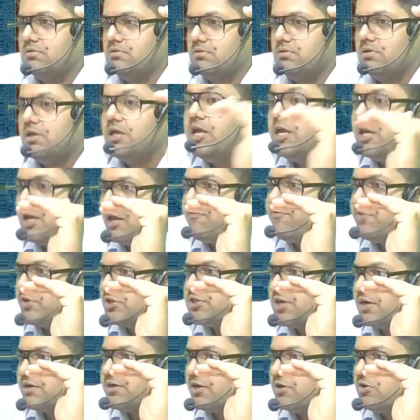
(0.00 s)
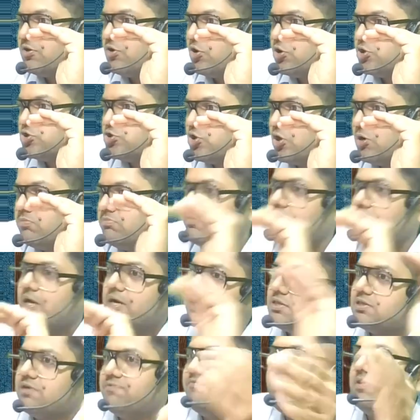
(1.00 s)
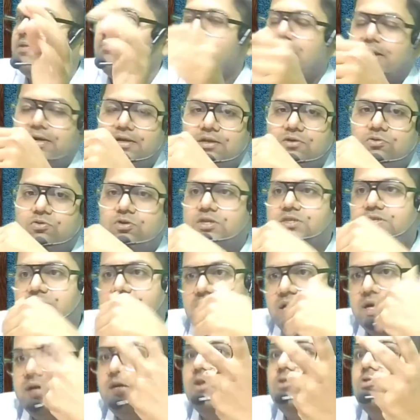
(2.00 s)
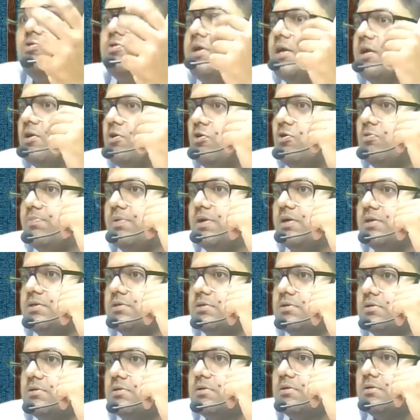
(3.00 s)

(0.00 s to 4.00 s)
inefficient in your job, there is someone better who is ready to take your place.